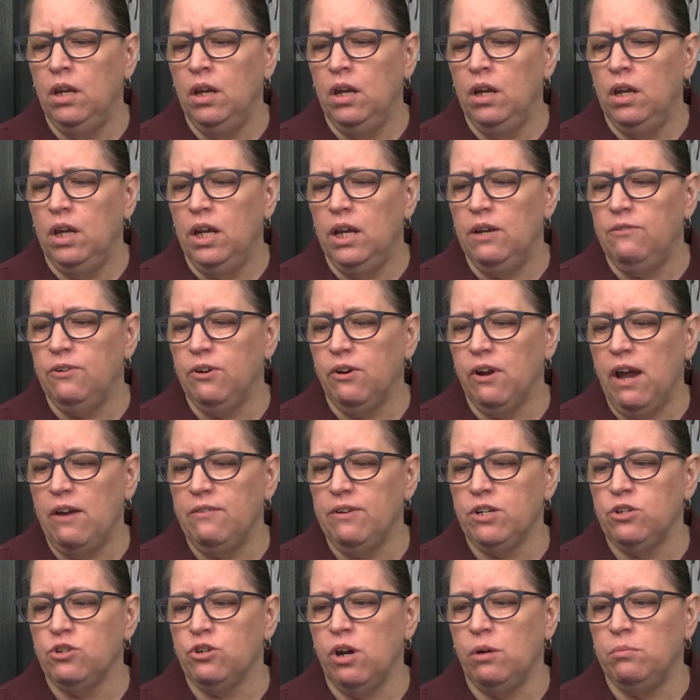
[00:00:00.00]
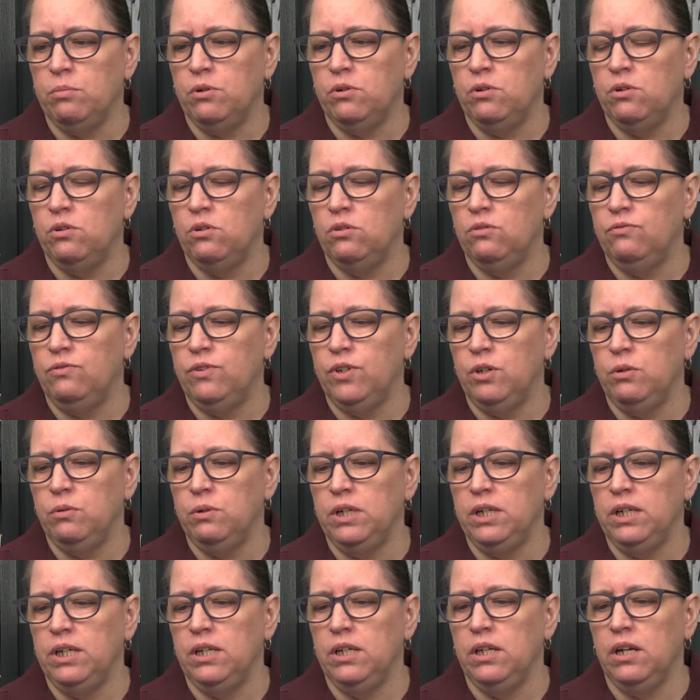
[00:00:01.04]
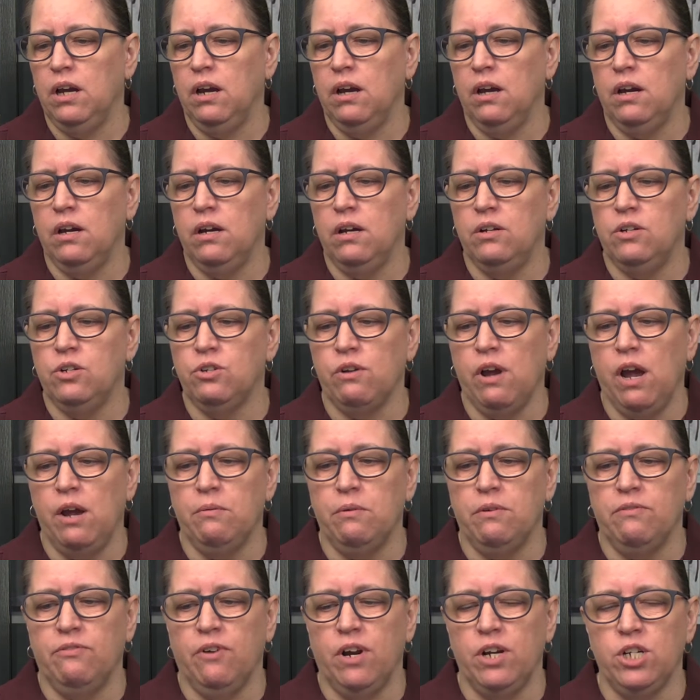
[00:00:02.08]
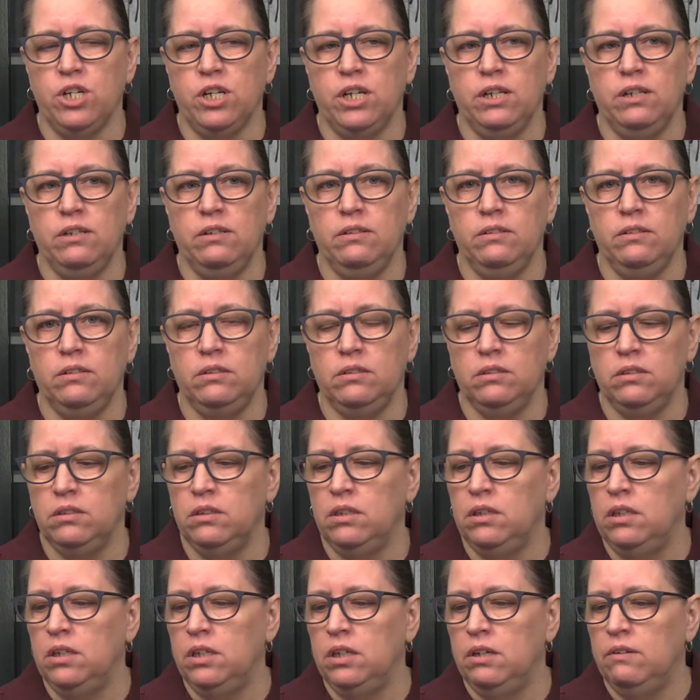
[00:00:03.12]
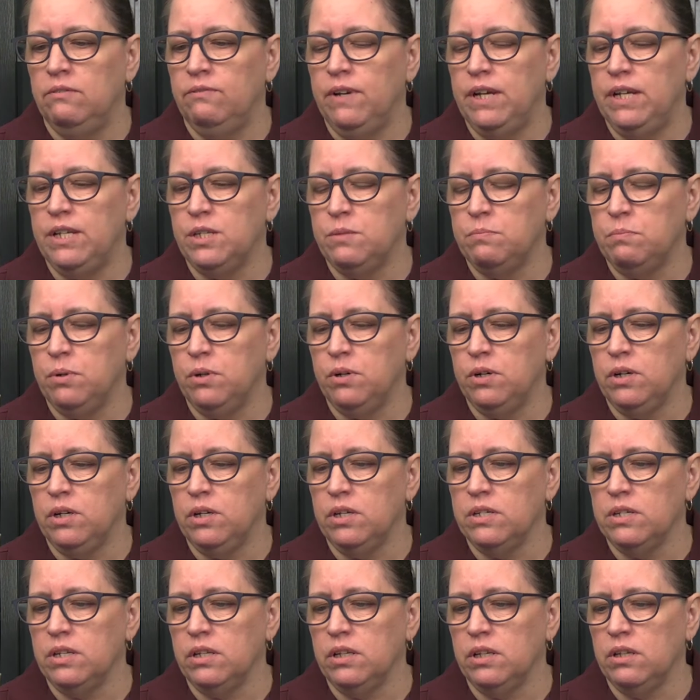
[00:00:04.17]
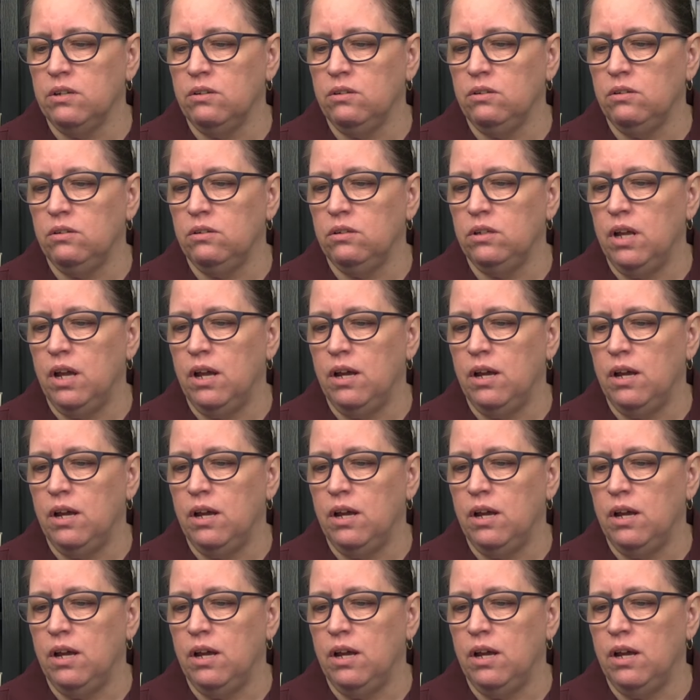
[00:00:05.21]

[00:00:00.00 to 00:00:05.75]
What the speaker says: if you're having trouble viewing, try refreshing. Facebook is a little